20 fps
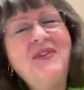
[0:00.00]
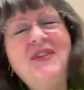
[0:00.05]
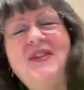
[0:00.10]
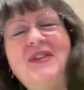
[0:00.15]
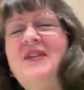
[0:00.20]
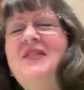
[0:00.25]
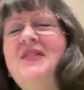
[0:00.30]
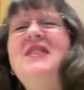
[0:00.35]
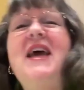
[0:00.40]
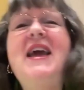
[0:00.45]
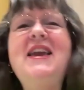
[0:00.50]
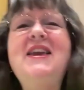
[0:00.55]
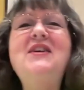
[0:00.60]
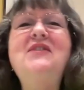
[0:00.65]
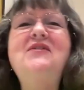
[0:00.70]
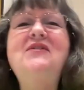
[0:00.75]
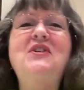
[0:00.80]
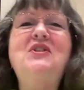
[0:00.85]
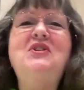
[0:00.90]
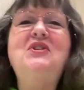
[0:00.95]
So thank
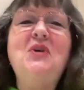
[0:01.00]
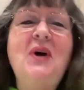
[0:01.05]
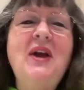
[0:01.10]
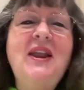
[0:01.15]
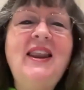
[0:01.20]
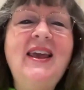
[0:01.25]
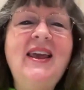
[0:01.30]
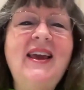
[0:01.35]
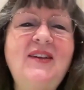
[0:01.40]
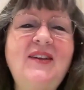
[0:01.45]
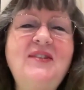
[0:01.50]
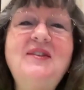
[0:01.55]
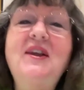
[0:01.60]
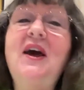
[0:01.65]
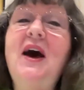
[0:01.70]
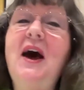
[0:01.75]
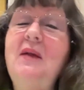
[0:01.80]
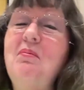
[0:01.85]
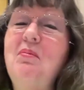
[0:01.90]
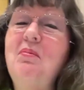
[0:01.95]
you for joining us.
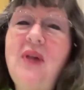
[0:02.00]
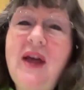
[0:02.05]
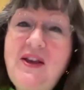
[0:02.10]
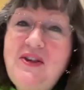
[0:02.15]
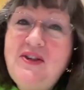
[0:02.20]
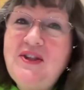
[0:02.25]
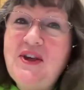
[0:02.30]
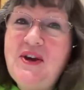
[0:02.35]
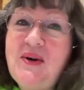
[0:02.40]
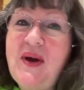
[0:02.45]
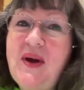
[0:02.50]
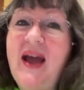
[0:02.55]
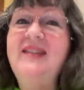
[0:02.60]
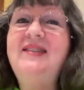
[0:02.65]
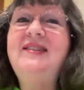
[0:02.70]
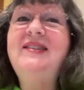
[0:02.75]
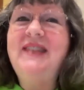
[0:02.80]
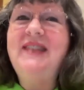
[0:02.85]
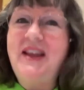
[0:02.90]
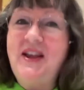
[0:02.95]
God bless you
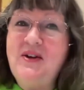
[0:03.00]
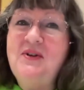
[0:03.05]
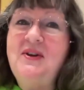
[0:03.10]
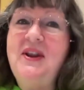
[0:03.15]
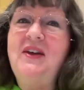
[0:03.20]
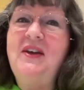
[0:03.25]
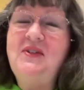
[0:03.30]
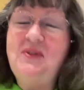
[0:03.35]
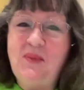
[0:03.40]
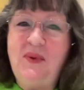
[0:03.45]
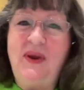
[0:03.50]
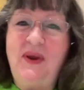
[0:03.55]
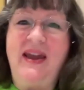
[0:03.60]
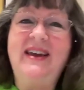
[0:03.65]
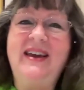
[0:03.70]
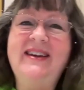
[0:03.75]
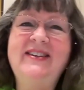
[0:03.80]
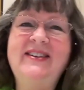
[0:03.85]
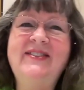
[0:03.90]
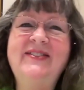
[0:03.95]
and see you next
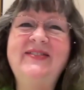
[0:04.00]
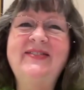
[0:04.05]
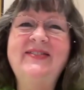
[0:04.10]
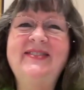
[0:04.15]
week.